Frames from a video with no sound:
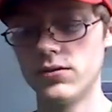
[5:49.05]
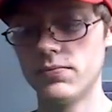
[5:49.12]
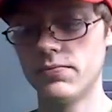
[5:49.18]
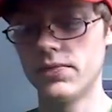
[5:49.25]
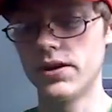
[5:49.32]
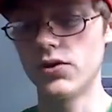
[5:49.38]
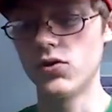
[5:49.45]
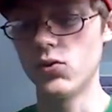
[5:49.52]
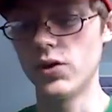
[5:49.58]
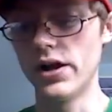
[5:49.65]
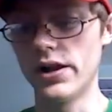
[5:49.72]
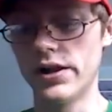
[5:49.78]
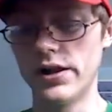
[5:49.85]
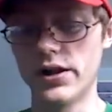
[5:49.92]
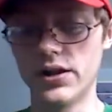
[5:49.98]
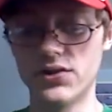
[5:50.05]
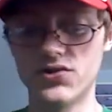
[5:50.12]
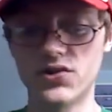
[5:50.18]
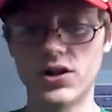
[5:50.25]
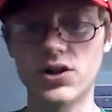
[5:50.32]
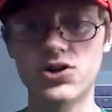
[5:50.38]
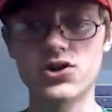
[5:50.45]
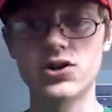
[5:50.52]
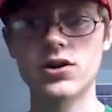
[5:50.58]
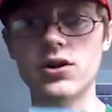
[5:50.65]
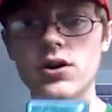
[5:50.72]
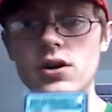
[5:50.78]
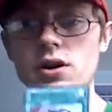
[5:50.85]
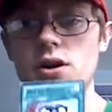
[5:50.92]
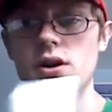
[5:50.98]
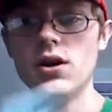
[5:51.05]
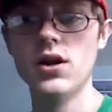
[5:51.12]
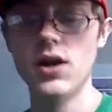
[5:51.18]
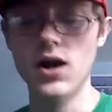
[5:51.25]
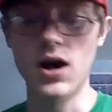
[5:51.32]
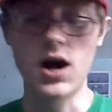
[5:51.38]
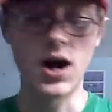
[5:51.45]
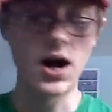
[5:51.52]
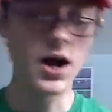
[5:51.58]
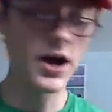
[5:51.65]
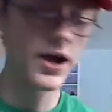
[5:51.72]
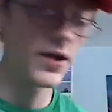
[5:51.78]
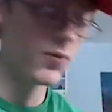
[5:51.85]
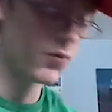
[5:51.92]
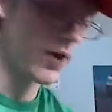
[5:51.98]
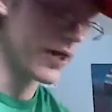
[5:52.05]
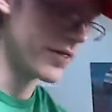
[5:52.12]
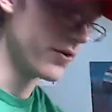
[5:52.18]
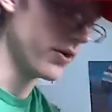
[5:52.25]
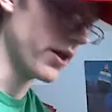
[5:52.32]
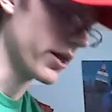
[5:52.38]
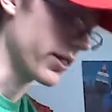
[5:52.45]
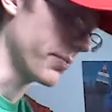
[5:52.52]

Pot of Duality and such. I rather like the